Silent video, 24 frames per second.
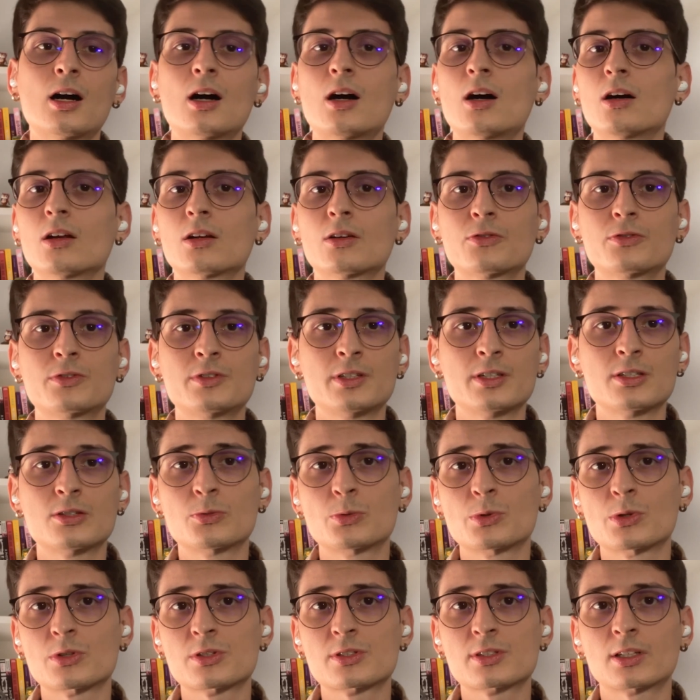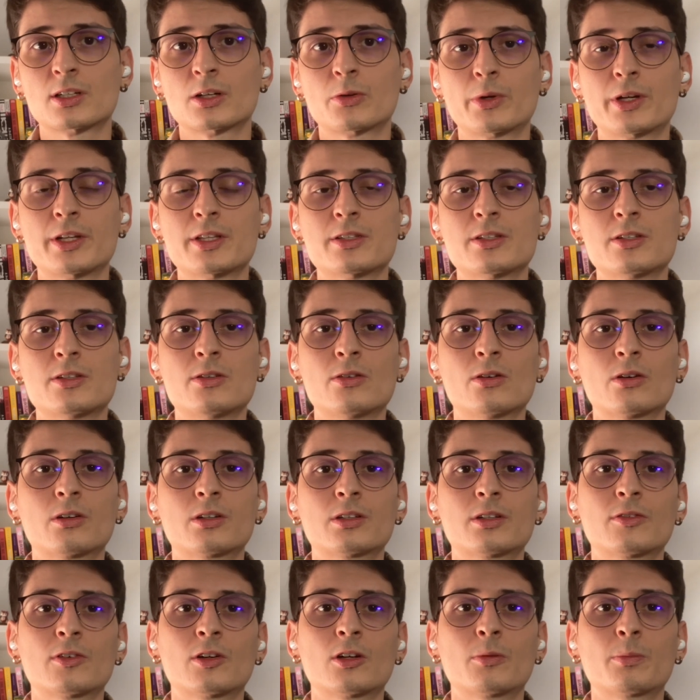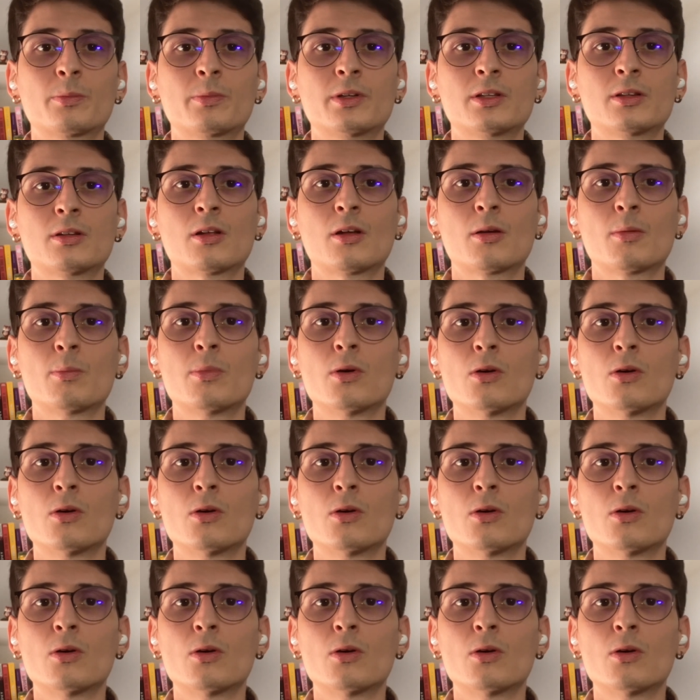All of these will accelerate your development